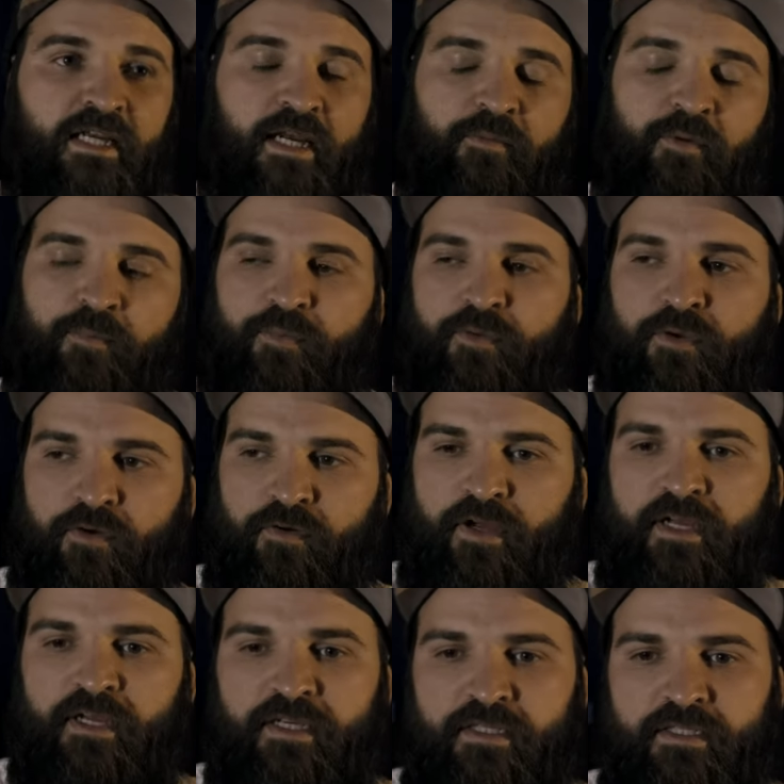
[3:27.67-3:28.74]
and we puree
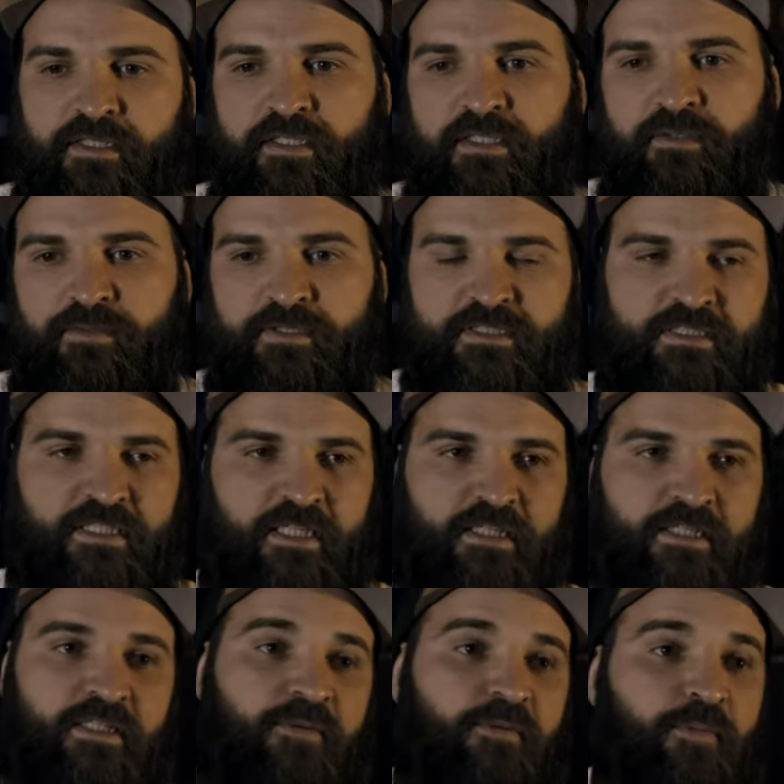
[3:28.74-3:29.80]
it, and then we set
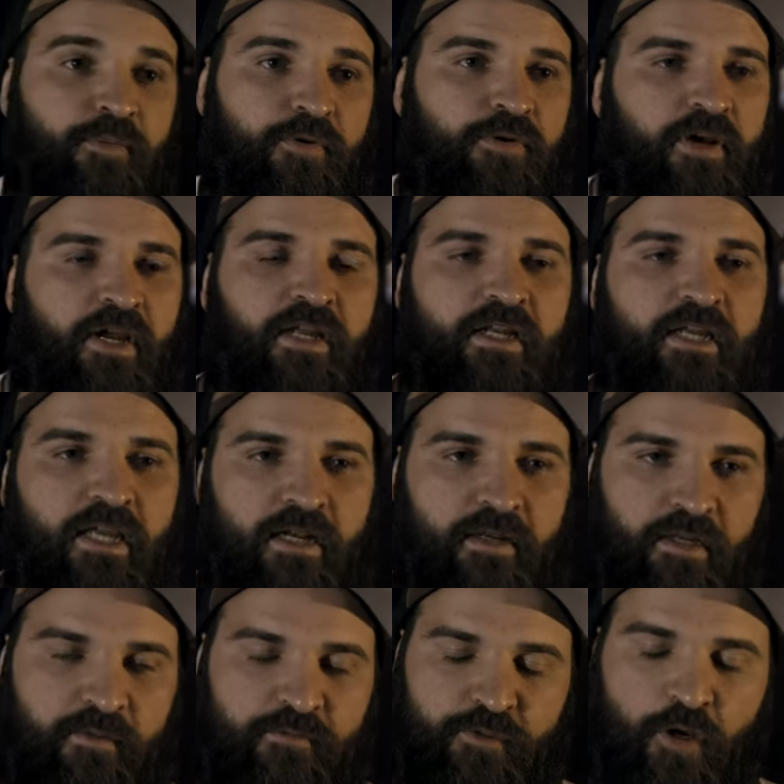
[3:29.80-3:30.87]
it, and we puree it again.
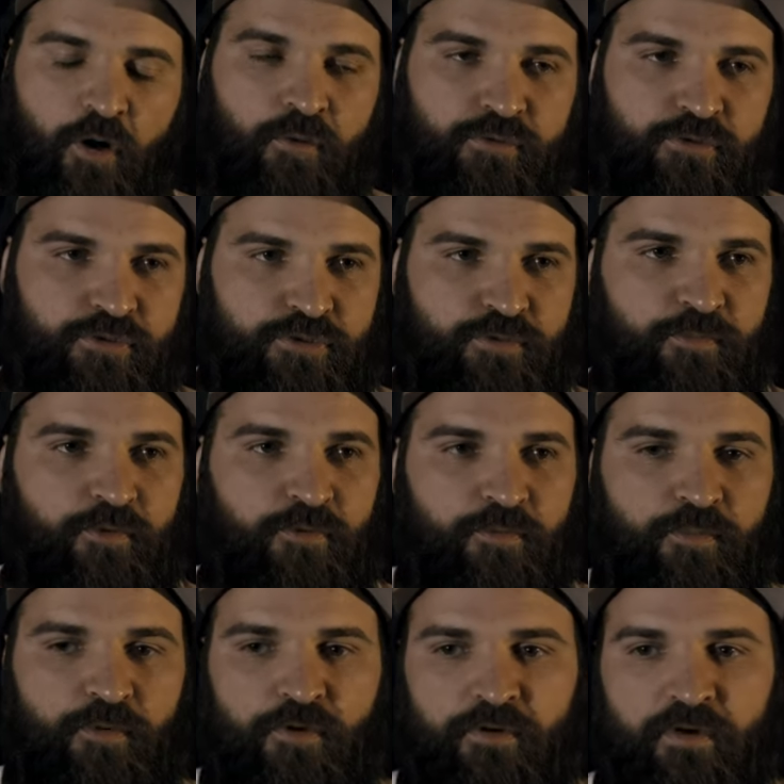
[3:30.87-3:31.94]
It comes ultra smooth
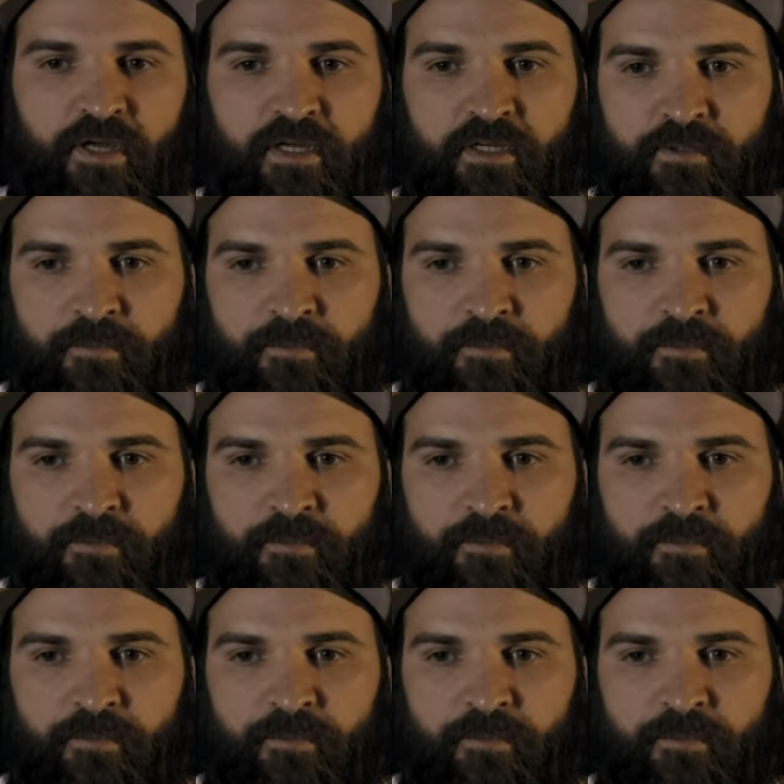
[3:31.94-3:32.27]
puree.